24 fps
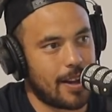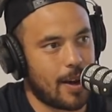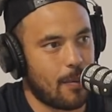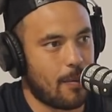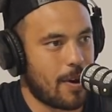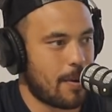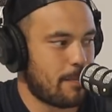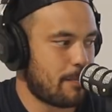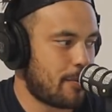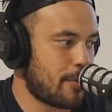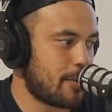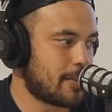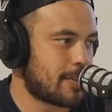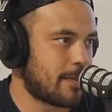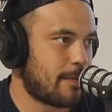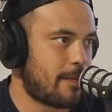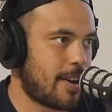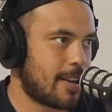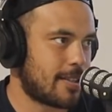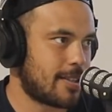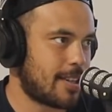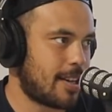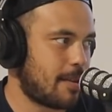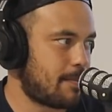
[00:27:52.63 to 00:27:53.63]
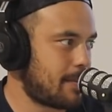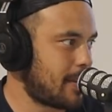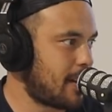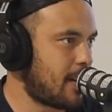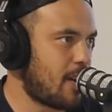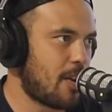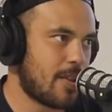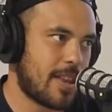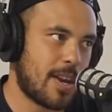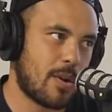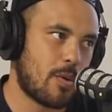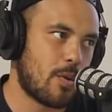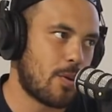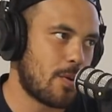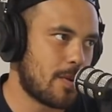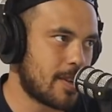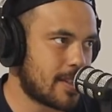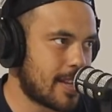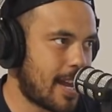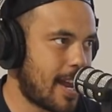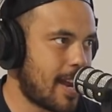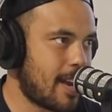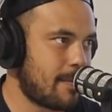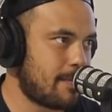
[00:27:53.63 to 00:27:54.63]
Like, one person fucks up, and they're all
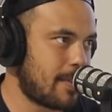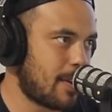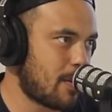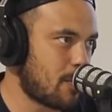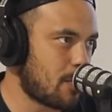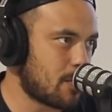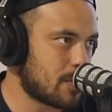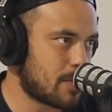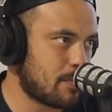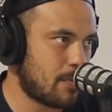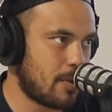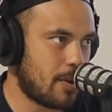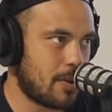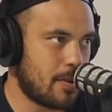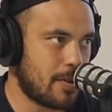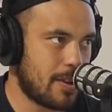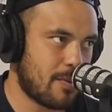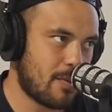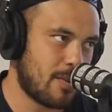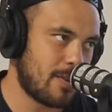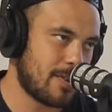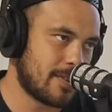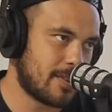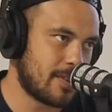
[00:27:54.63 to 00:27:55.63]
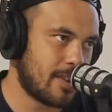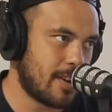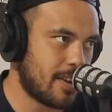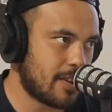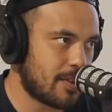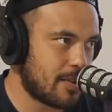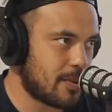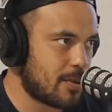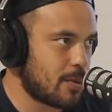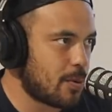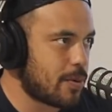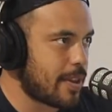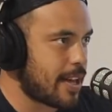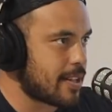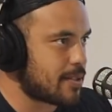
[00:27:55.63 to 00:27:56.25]
the same, they're all spoiled, they're all entitled, all